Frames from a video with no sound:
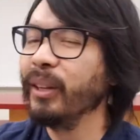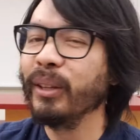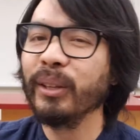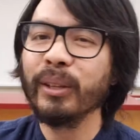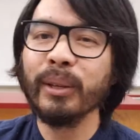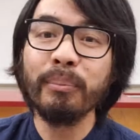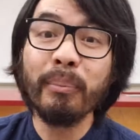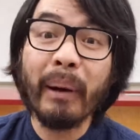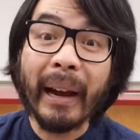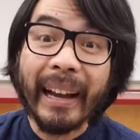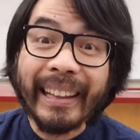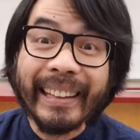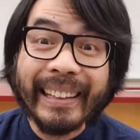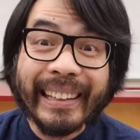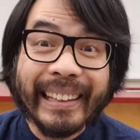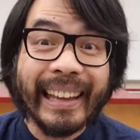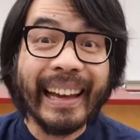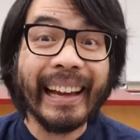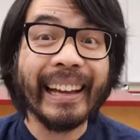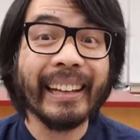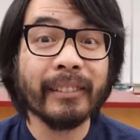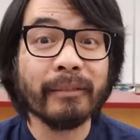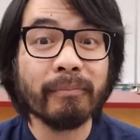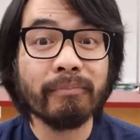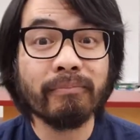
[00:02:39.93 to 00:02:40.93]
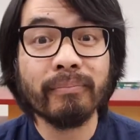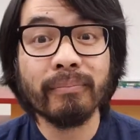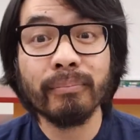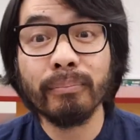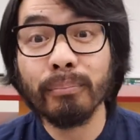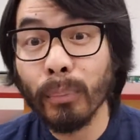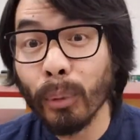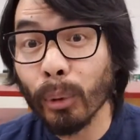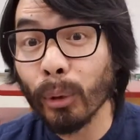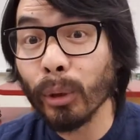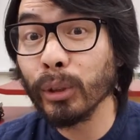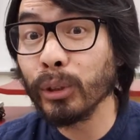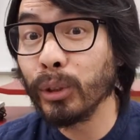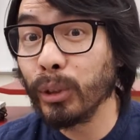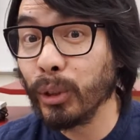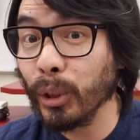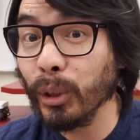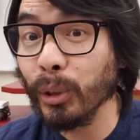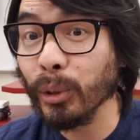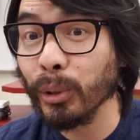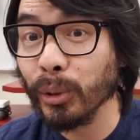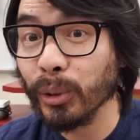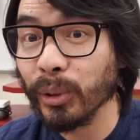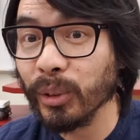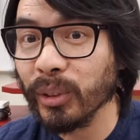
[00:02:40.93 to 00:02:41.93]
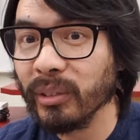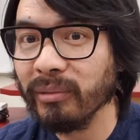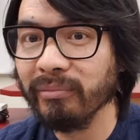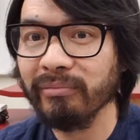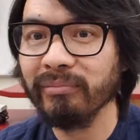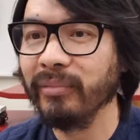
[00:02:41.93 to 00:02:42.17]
you might get more juice